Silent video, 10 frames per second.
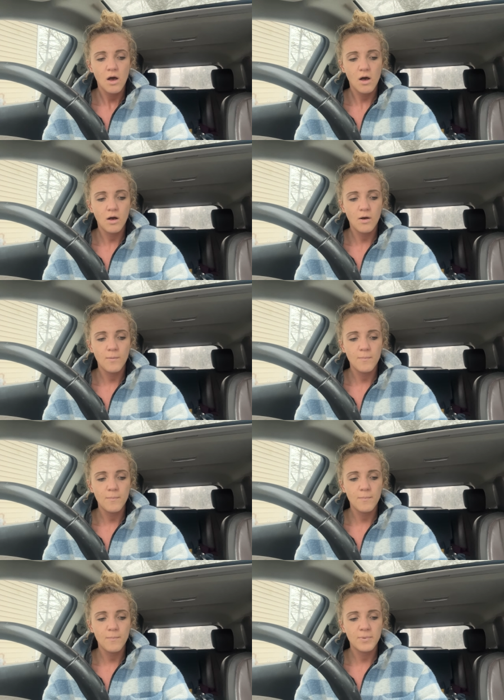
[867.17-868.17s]
Um,
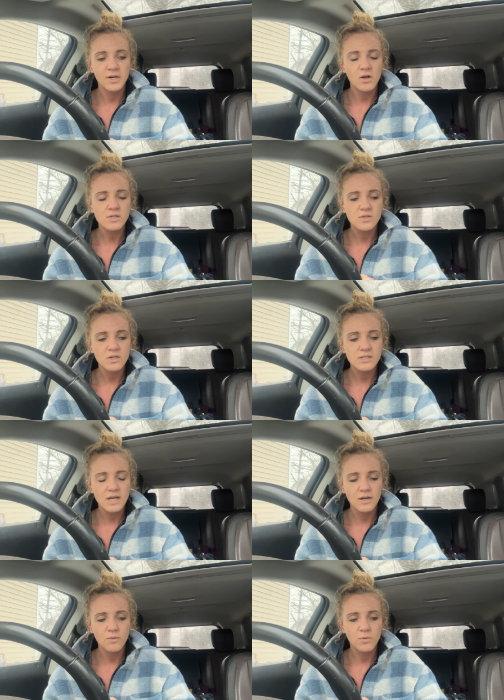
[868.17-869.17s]
but it also does
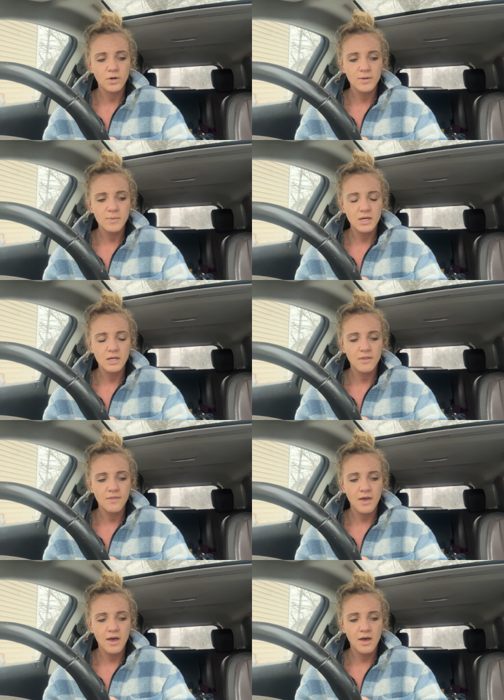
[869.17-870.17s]
kind of worry me
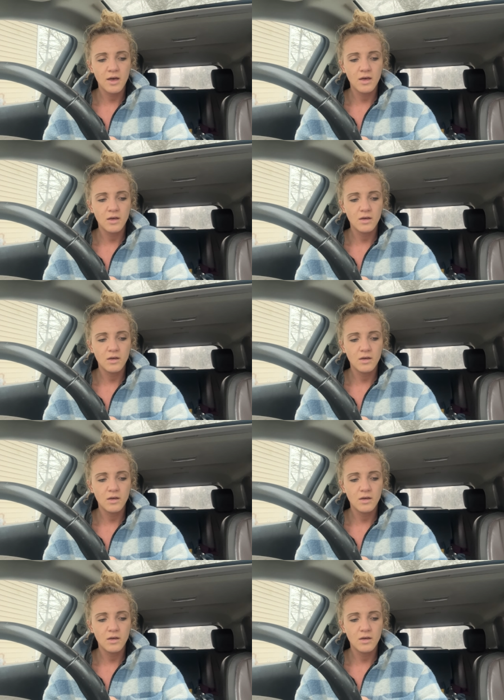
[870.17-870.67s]
that